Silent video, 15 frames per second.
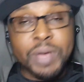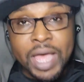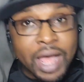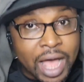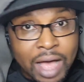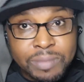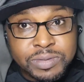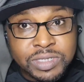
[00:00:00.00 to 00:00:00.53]

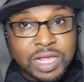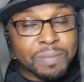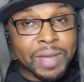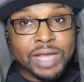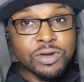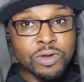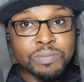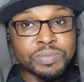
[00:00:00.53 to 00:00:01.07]
Perhaps there
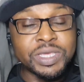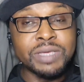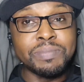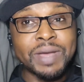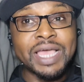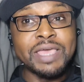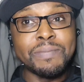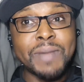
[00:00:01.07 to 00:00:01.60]
might not
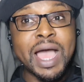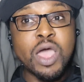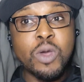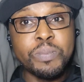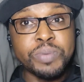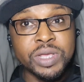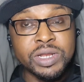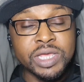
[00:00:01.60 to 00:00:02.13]
be. But in my
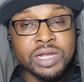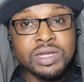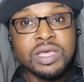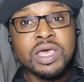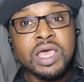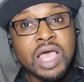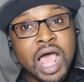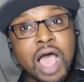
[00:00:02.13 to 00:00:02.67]

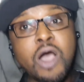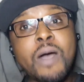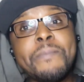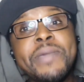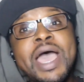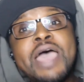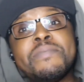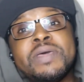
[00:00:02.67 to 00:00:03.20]
opinion,
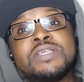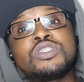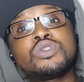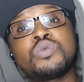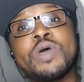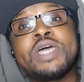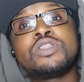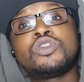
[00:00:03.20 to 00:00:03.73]
I, I may
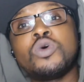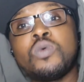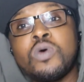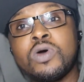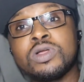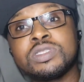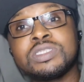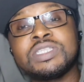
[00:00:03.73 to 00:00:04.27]
sway
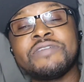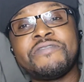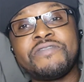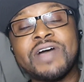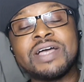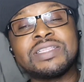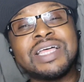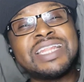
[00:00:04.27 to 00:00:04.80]
towards the
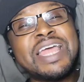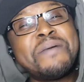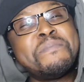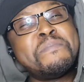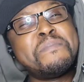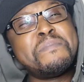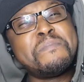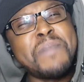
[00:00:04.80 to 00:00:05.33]
fact that
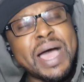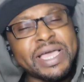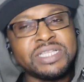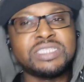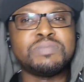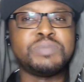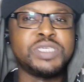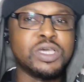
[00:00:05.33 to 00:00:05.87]
there
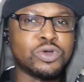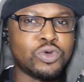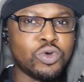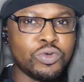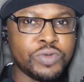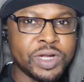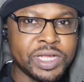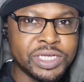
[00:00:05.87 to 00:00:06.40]
might be a
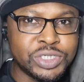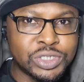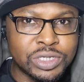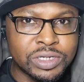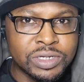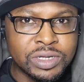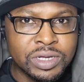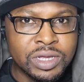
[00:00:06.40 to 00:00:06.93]

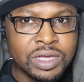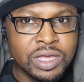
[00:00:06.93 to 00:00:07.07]
correlation.